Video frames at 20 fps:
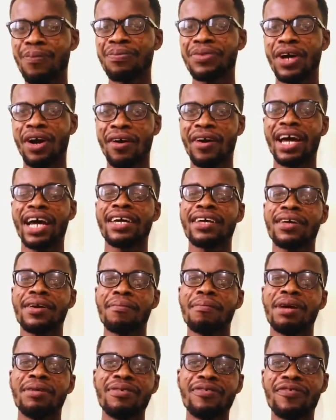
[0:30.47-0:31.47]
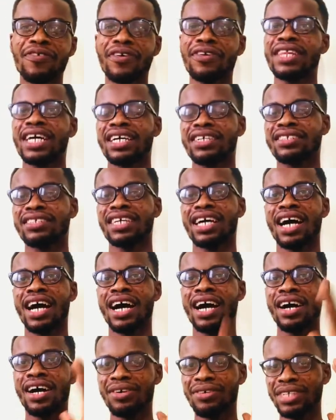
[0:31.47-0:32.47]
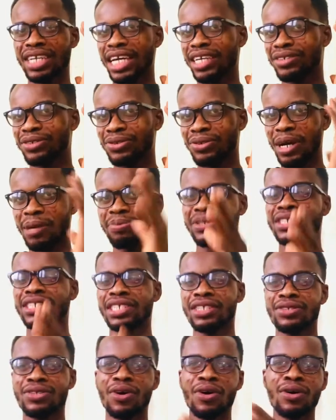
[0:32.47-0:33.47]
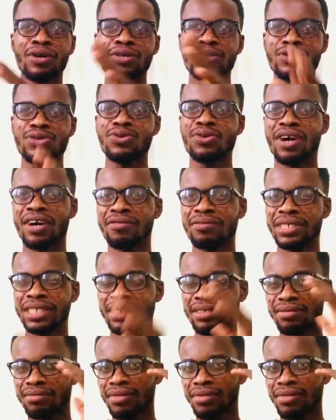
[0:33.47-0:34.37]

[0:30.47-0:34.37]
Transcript: Alright, but before that, I would like to appreciate all those who have been